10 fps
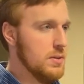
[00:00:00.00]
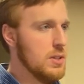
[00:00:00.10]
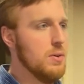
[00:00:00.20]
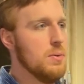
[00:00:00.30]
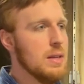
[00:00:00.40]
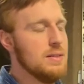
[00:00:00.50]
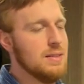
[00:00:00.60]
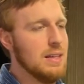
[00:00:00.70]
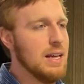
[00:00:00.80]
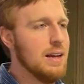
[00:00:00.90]
So
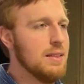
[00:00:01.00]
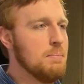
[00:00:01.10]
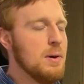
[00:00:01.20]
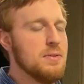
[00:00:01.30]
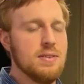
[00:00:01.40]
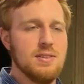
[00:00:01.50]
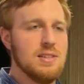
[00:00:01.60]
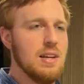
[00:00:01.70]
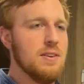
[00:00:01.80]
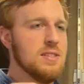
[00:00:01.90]
it's kind of both of the
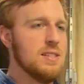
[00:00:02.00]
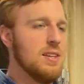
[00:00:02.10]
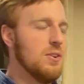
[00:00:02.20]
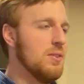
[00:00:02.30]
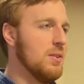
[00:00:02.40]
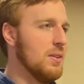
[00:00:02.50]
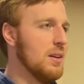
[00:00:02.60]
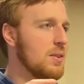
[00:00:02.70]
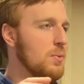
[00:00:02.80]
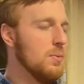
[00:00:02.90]
scenarios I said earlier, you
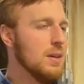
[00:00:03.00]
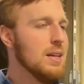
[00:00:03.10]
know,